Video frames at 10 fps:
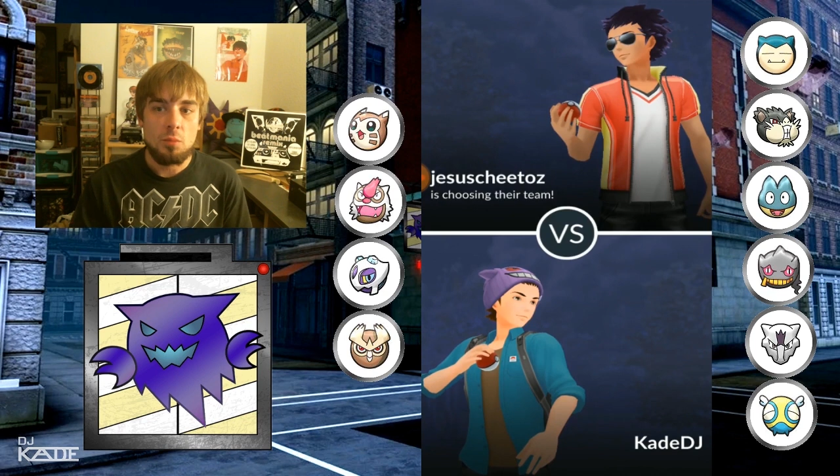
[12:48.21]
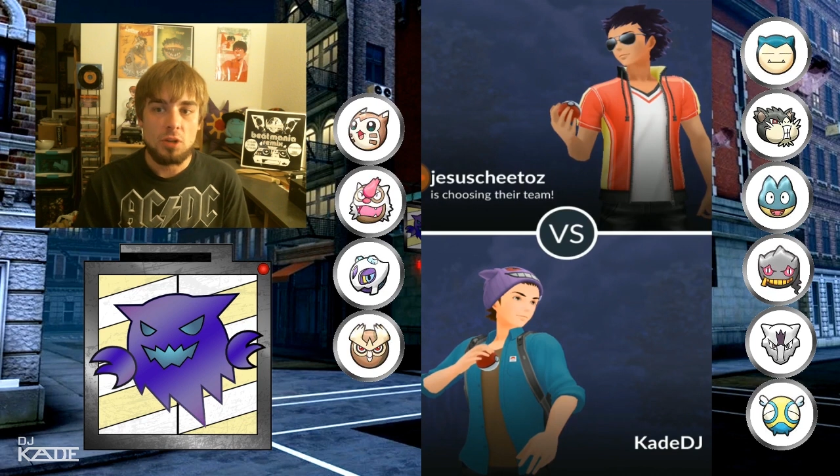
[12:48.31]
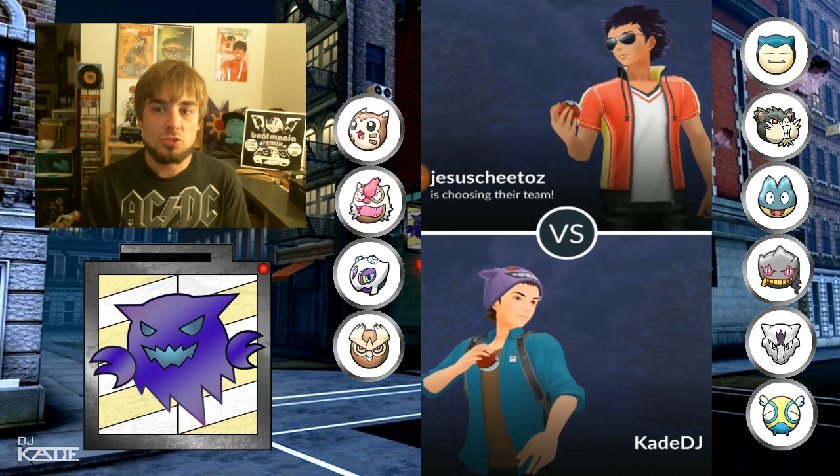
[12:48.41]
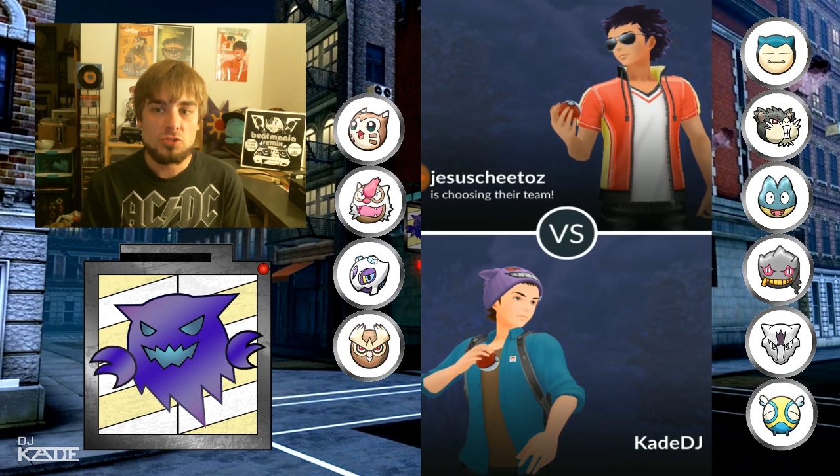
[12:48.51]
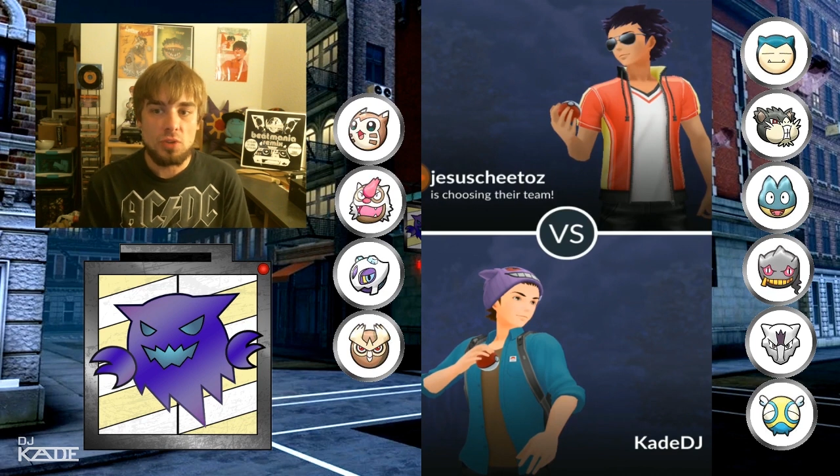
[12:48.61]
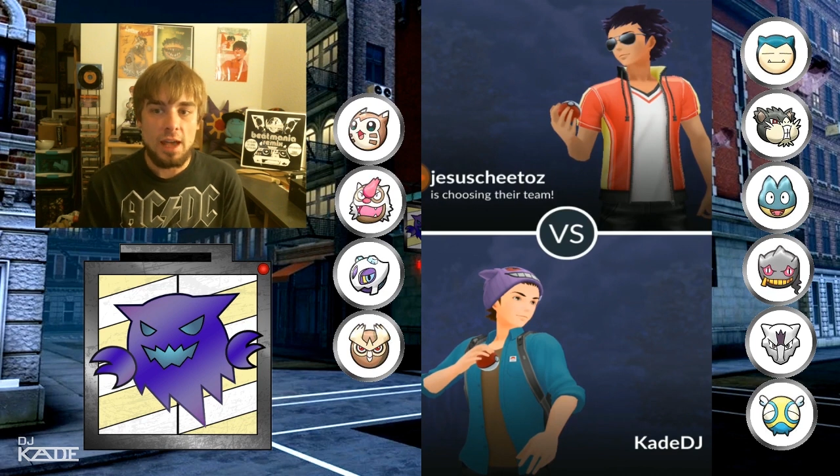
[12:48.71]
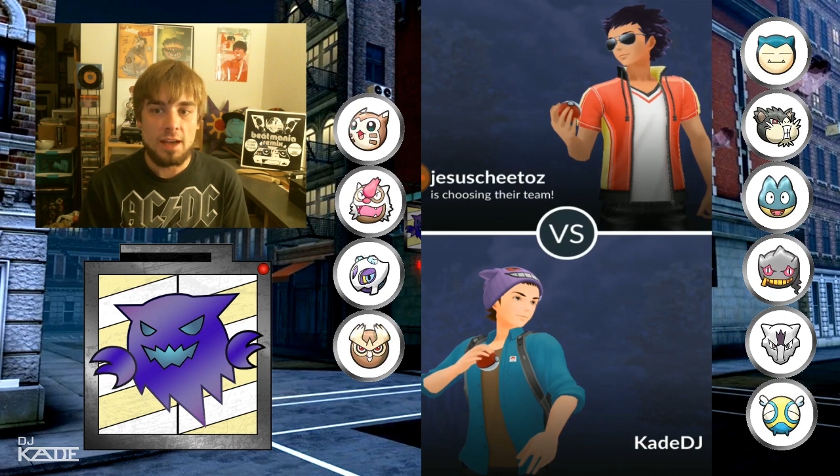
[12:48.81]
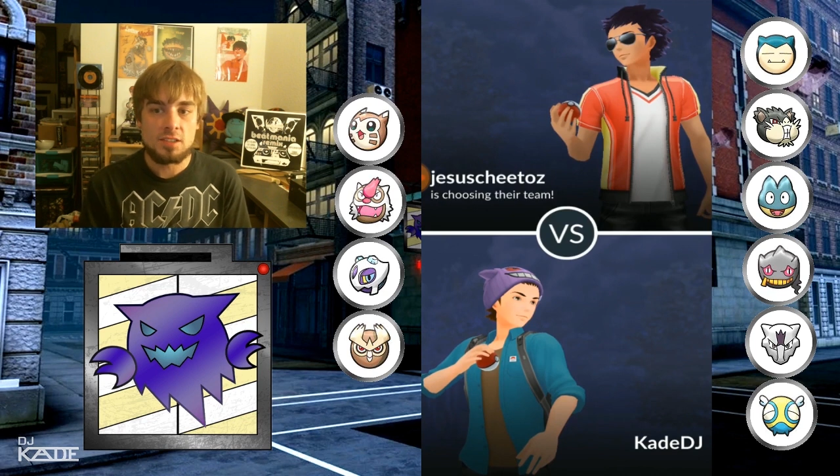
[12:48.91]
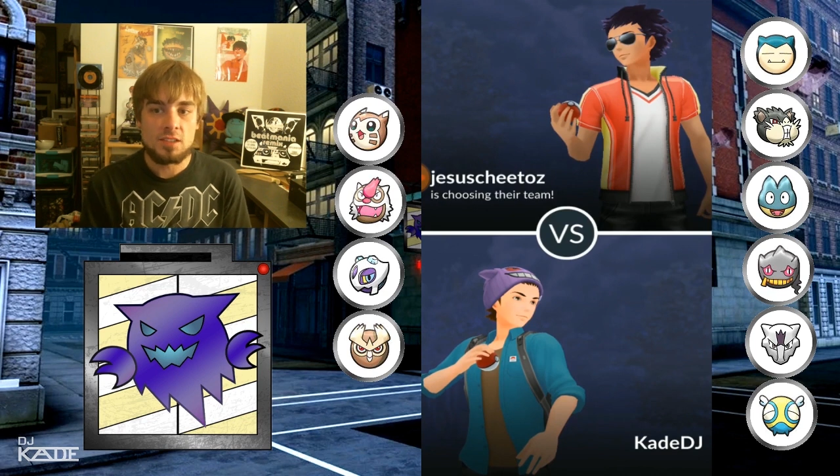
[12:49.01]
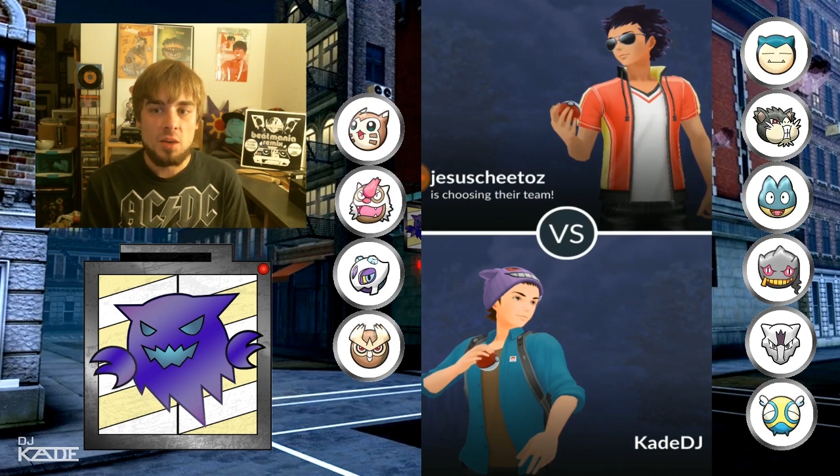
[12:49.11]

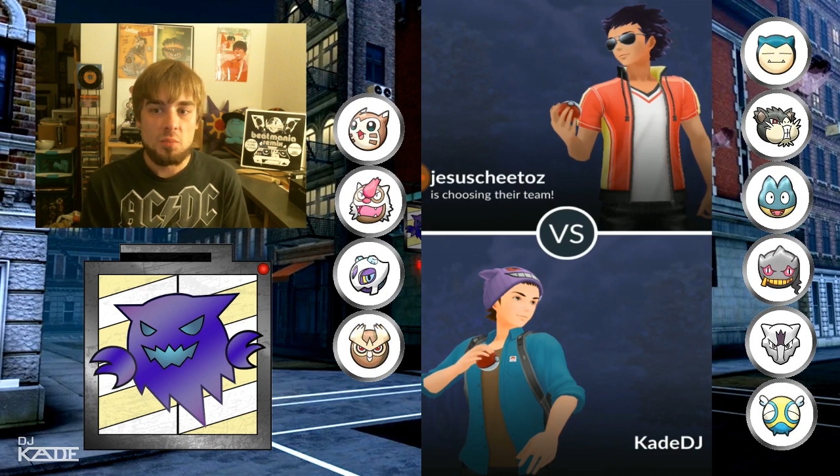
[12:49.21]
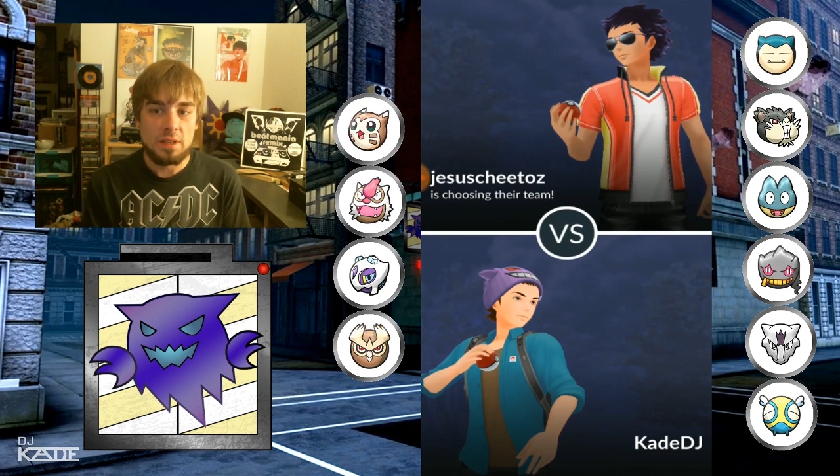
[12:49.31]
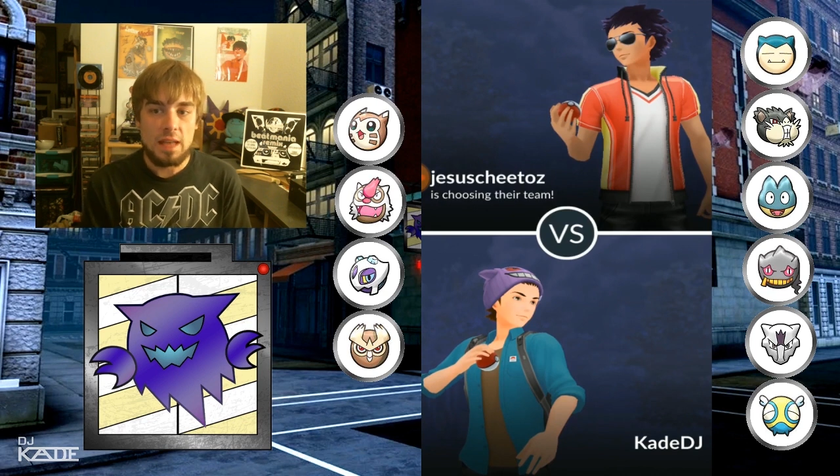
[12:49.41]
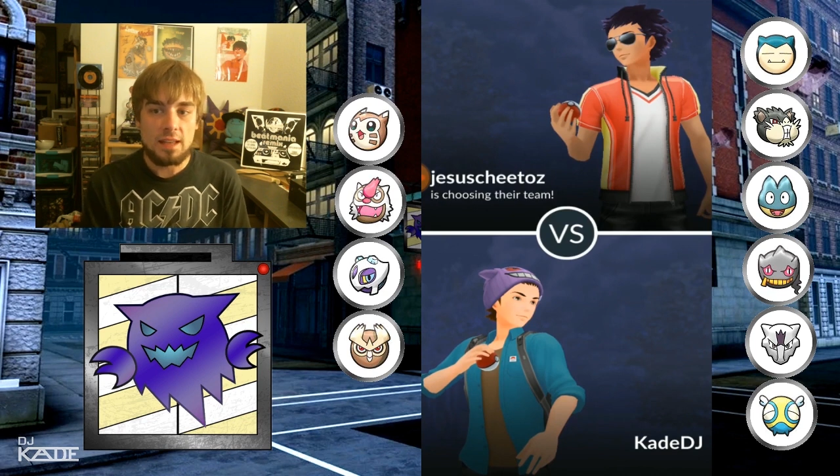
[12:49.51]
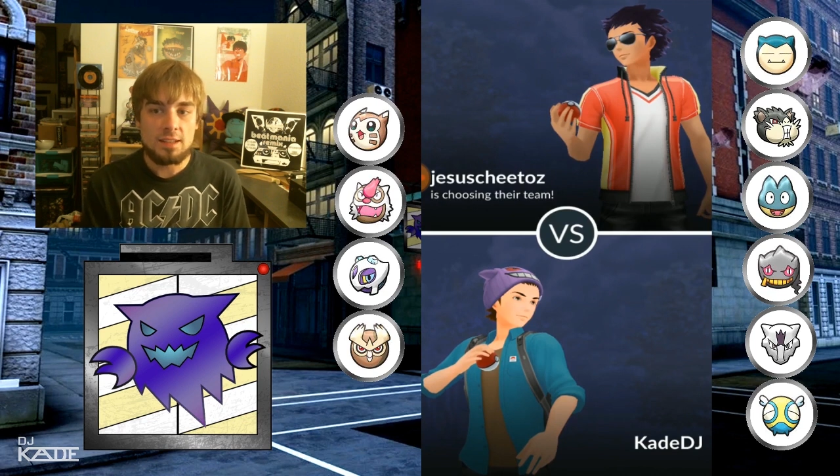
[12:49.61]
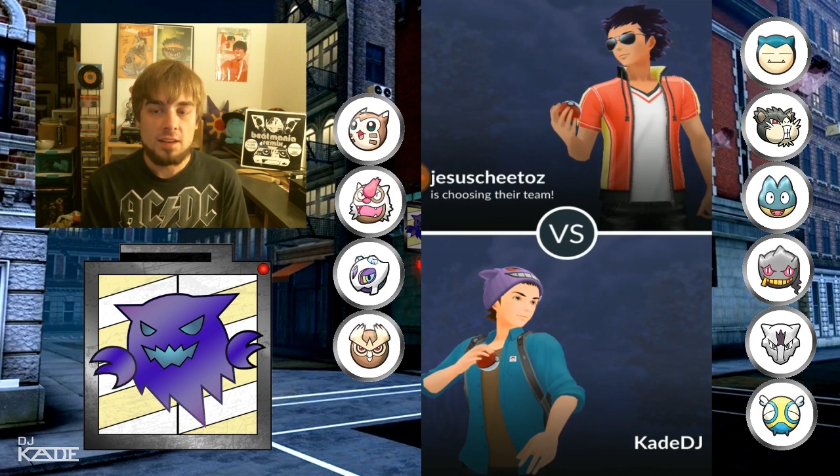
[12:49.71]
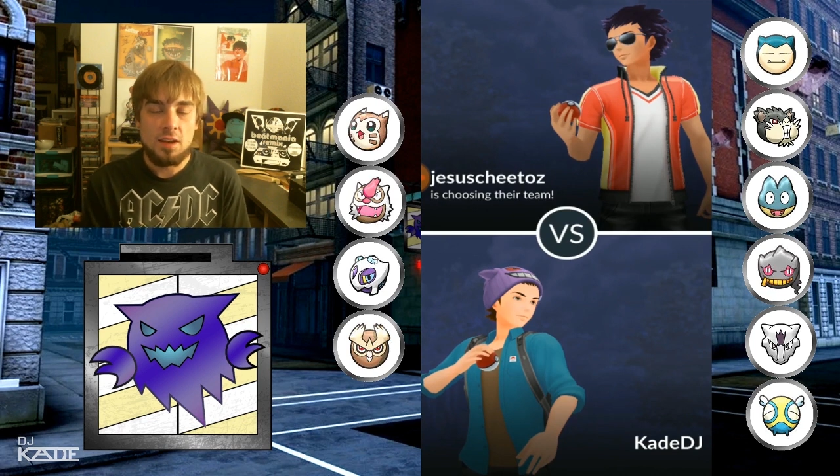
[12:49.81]
Munchlax, Banette,